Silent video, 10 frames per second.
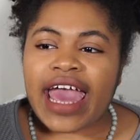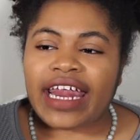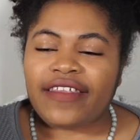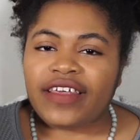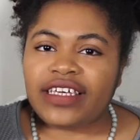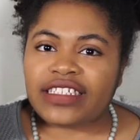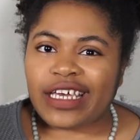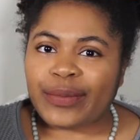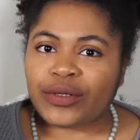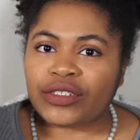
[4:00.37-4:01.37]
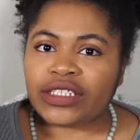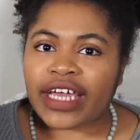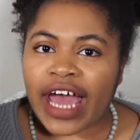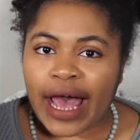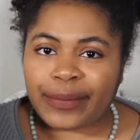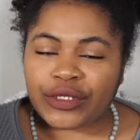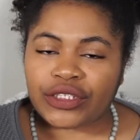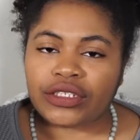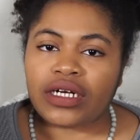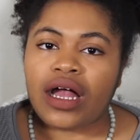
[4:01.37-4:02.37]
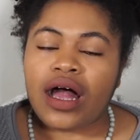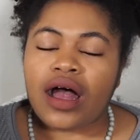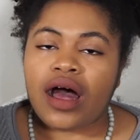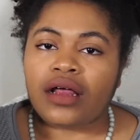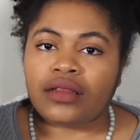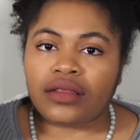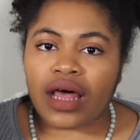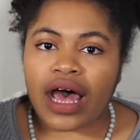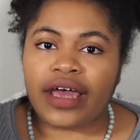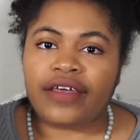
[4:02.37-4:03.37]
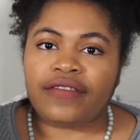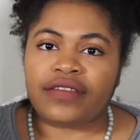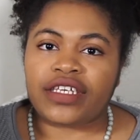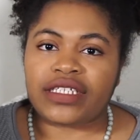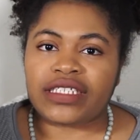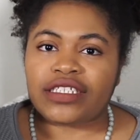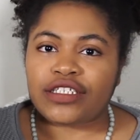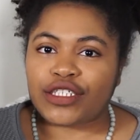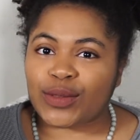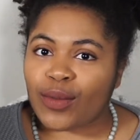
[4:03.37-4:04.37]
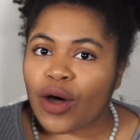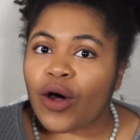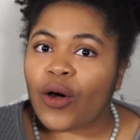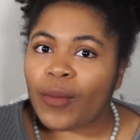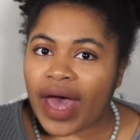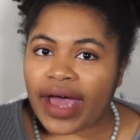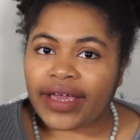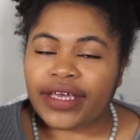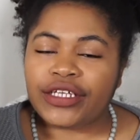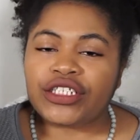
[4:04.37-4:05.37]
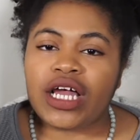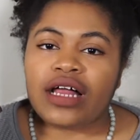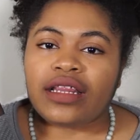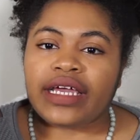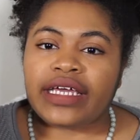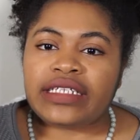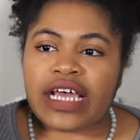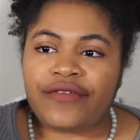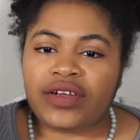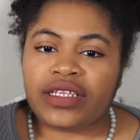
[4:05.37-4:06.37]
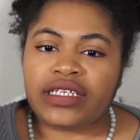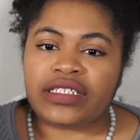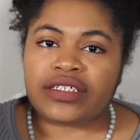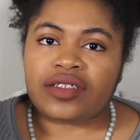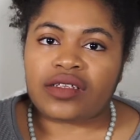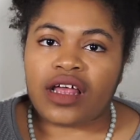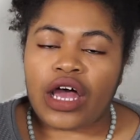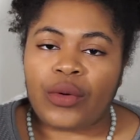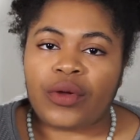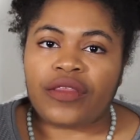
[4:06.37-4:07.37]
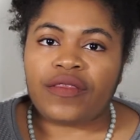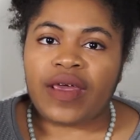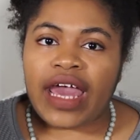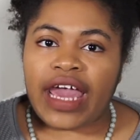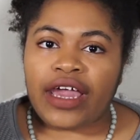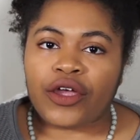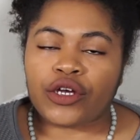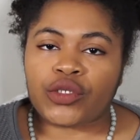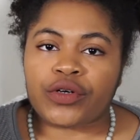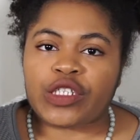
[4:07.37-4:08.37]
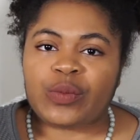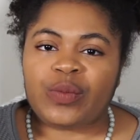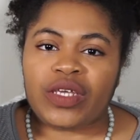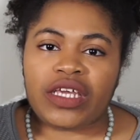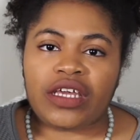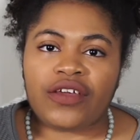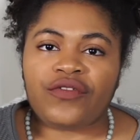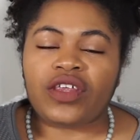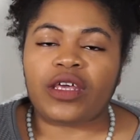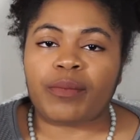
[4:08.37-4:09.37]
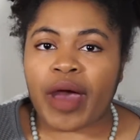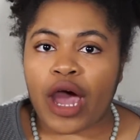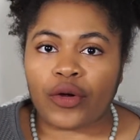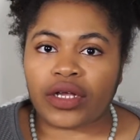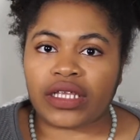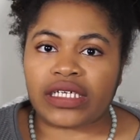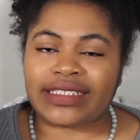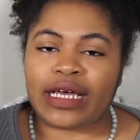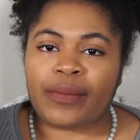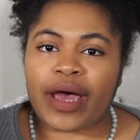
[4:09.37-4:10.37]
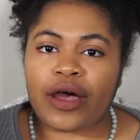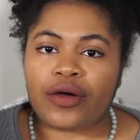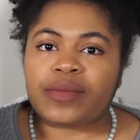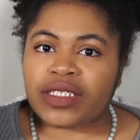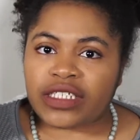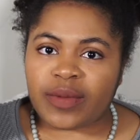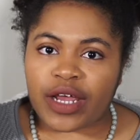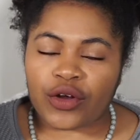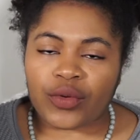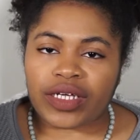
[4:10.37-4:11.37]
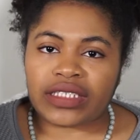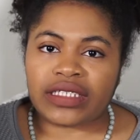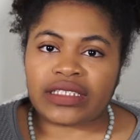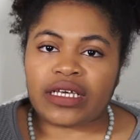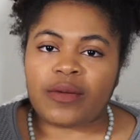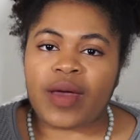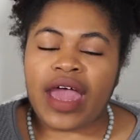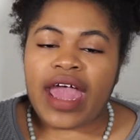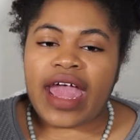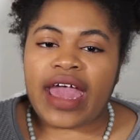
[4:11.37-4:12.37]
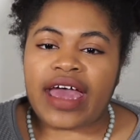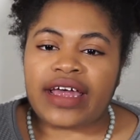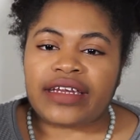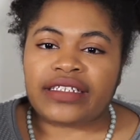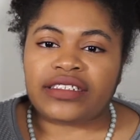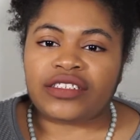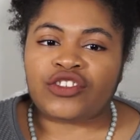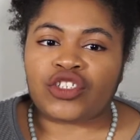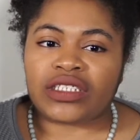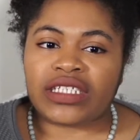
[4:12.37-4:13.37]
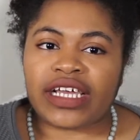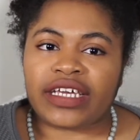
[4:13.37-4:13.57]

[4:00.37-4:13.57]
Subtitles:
and I think he's able to capture a lot in this small package. It definitely deals a lot with the anger towards feeling powerless about systematic racism, and just